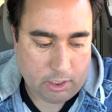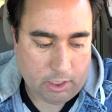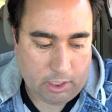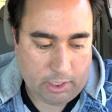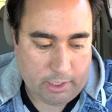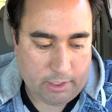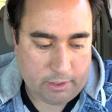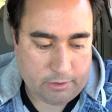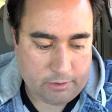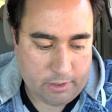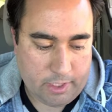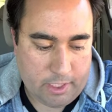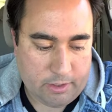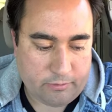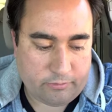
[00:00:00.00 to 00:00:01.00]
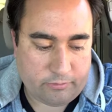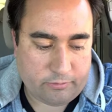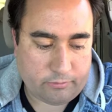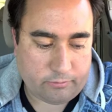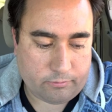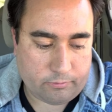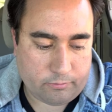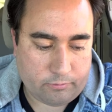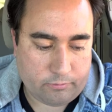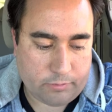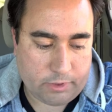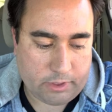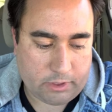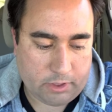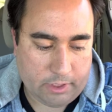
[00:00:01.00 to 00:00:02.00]
I have
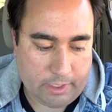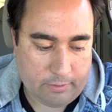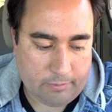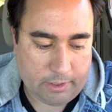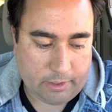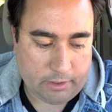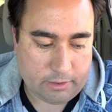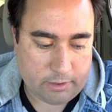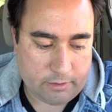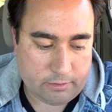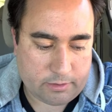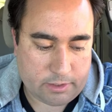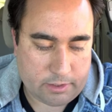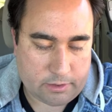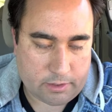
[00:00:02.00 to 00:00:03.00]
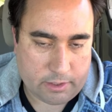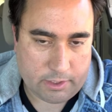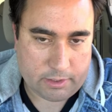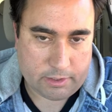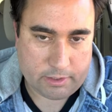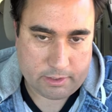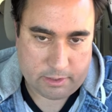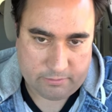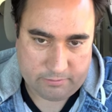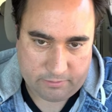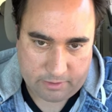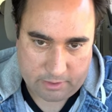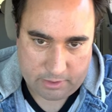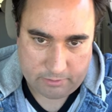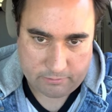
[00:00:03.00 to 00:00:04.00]
been claiming since
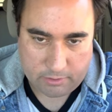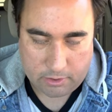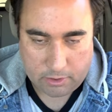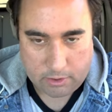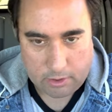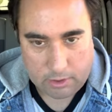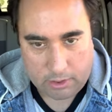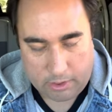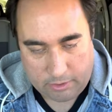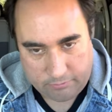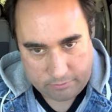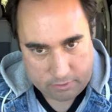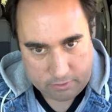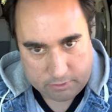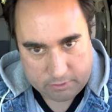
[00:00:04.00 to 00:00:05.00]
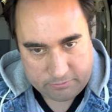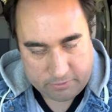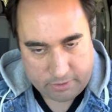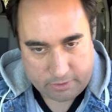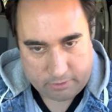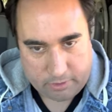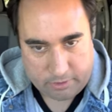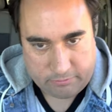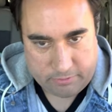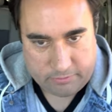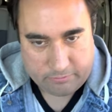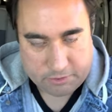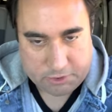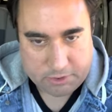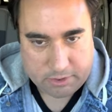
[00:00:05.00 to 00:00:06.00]
1995 I've done the fight choreography
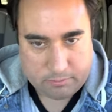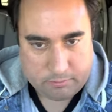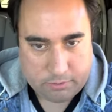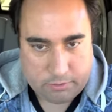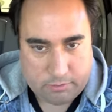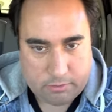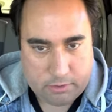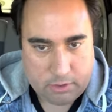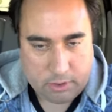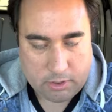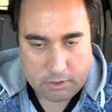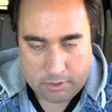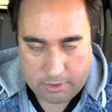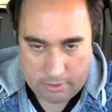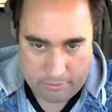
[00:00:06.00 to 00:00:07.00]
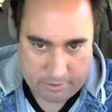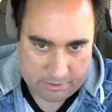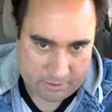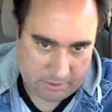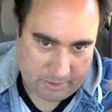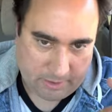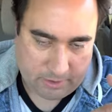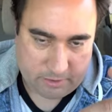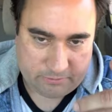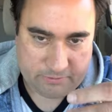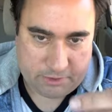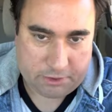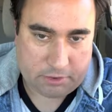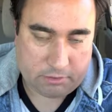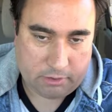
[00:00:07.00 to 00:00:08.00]
for Shenmue. Now, that's not
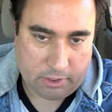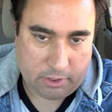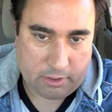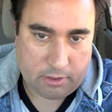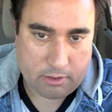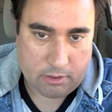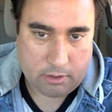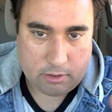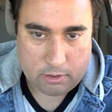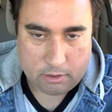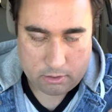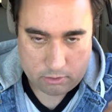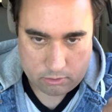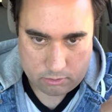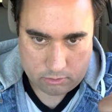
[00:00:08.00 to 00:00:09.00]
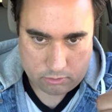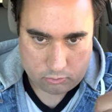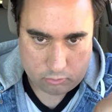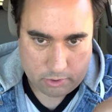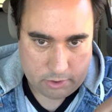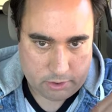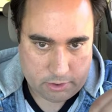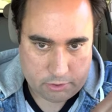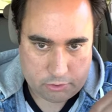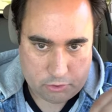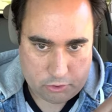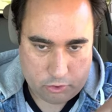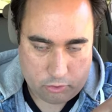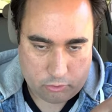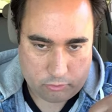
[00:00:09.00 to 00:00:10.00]
officially written in
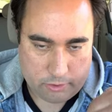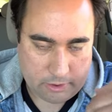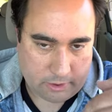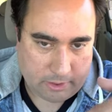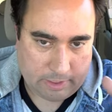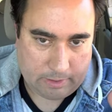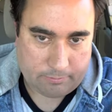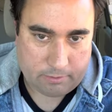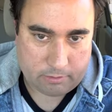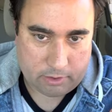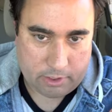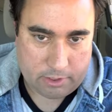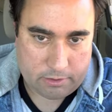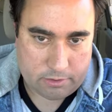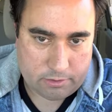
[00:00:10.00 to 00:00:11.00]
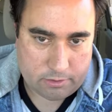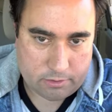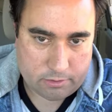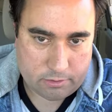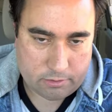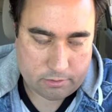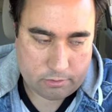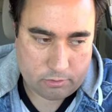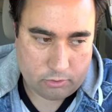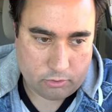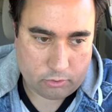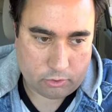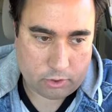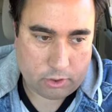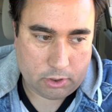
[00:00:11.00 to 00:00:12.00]
stone in copyrights,
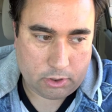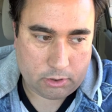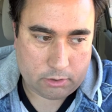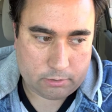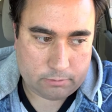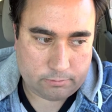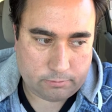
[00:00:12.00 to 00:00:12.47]
or